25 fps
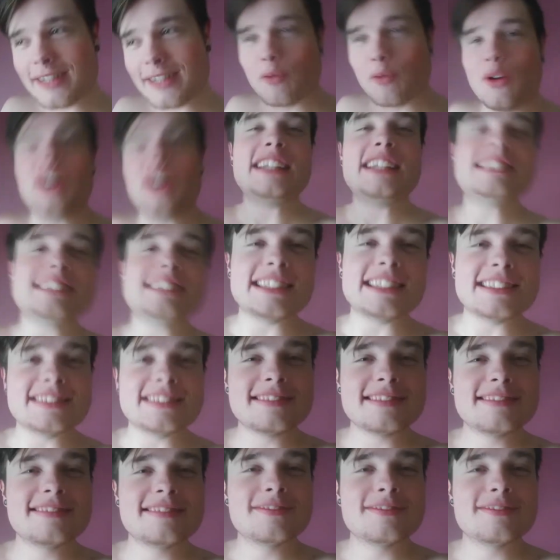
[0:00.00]
what is it
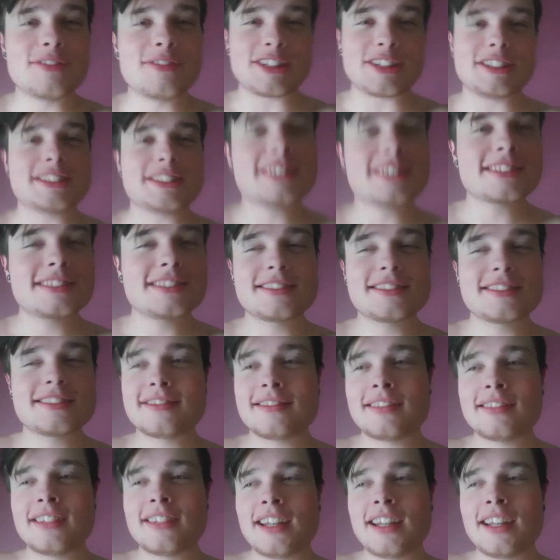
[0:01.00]
first?
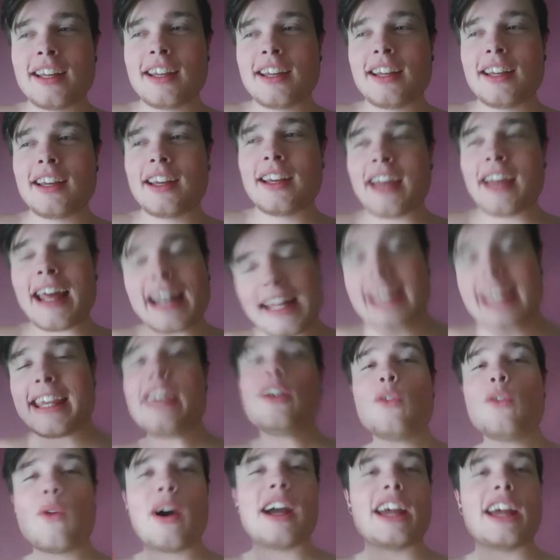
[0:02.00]
And I
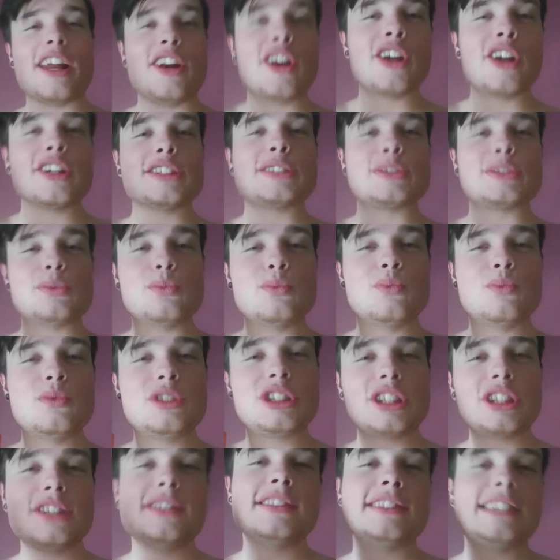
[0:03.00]
get why a nurse
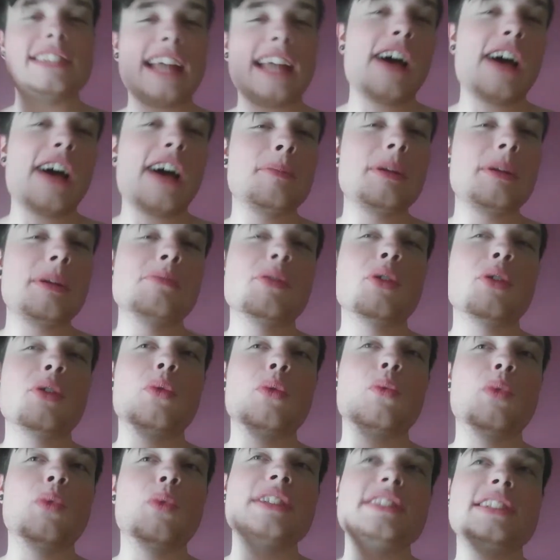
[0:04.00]
shouldn't tell people
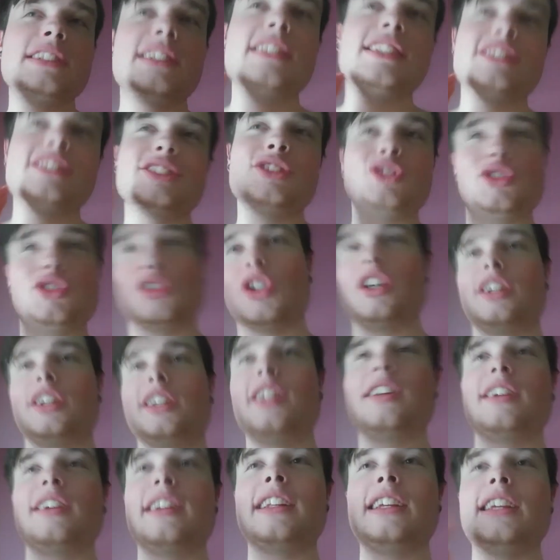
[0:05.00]
what's in this drug they're
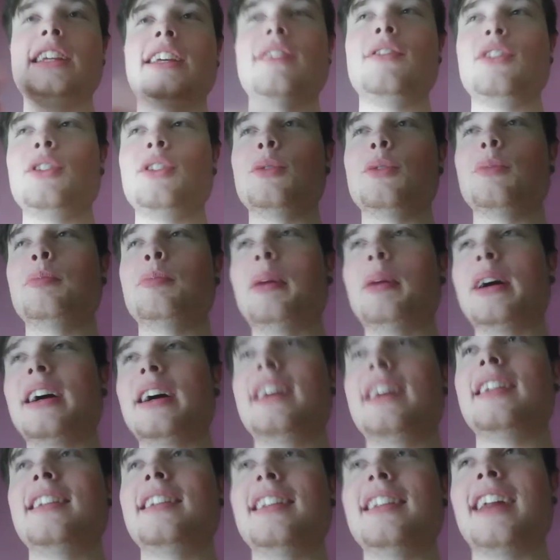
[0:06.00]
going to give you.
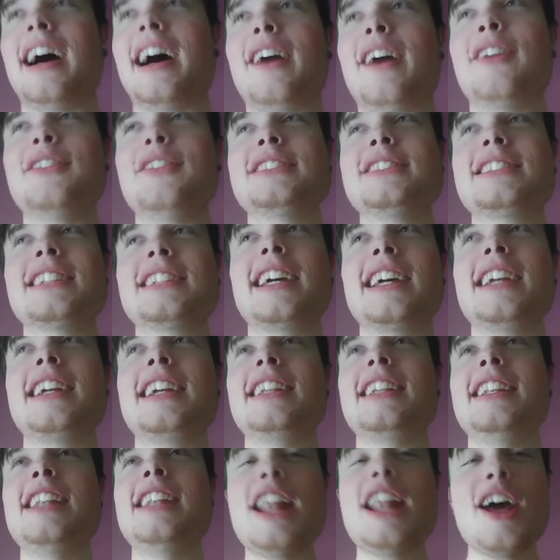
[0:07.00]
But I was
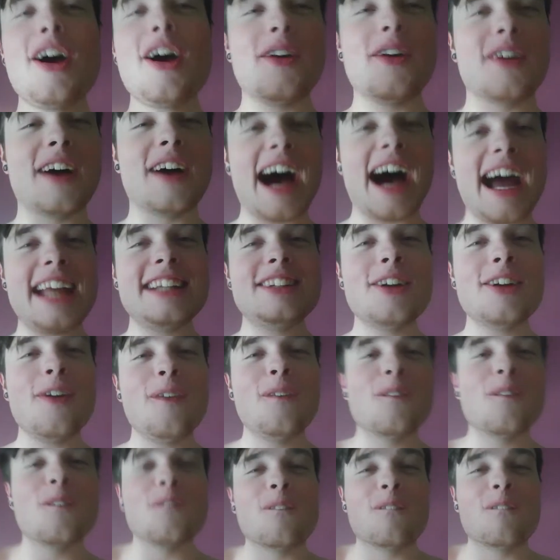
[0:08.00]
like, no, I
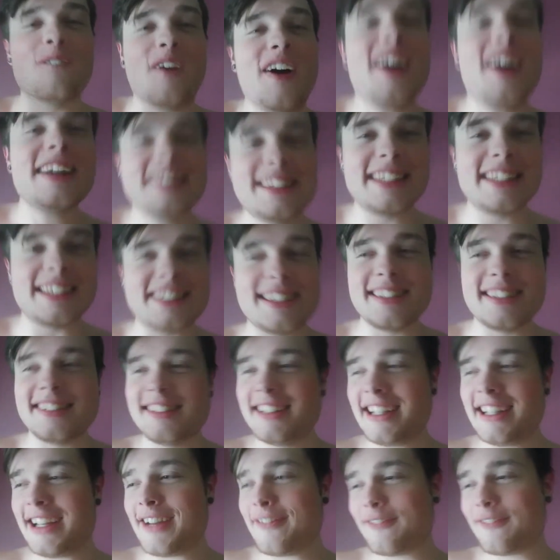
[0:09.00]
don't want it.
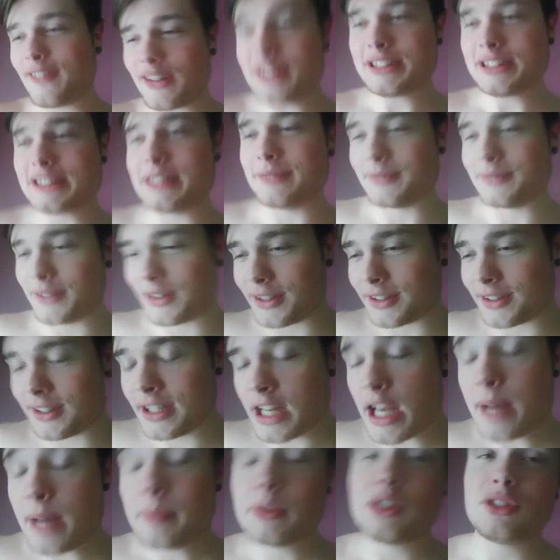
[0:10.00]
First of all,
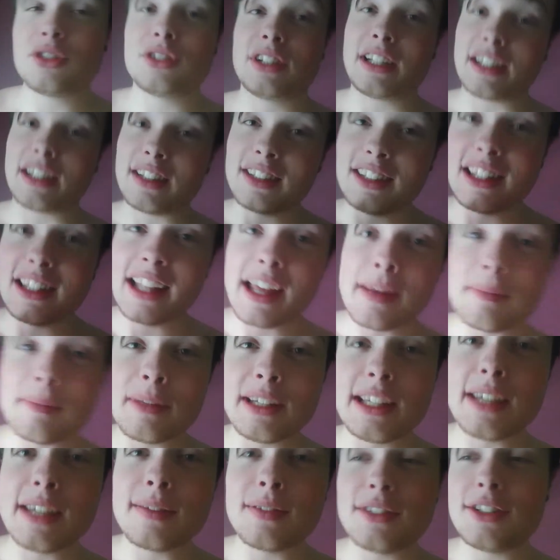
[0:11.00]
she was like, let me
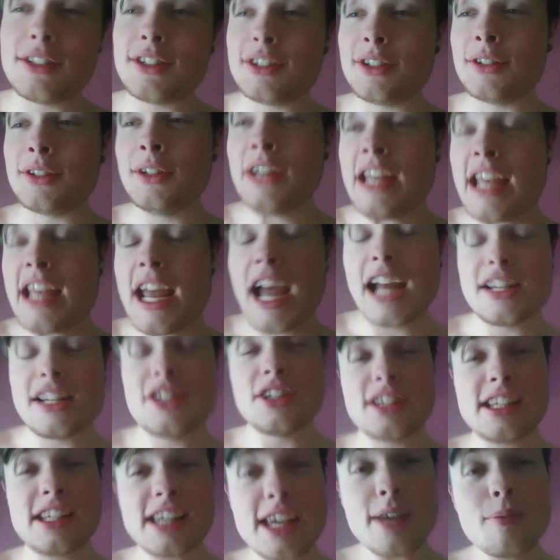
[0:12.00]
give it to you. And
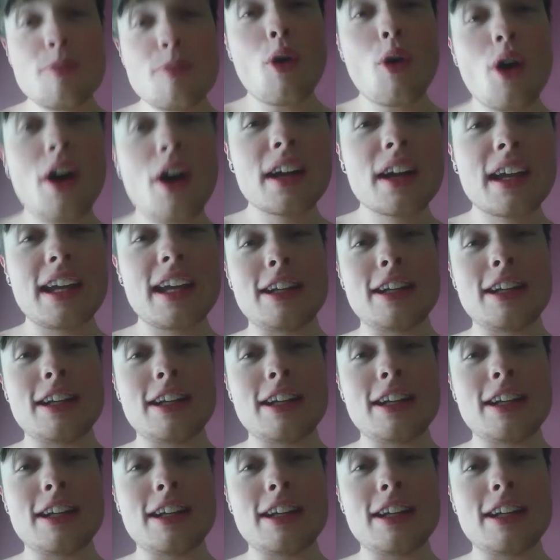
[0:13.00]
she'd keep walking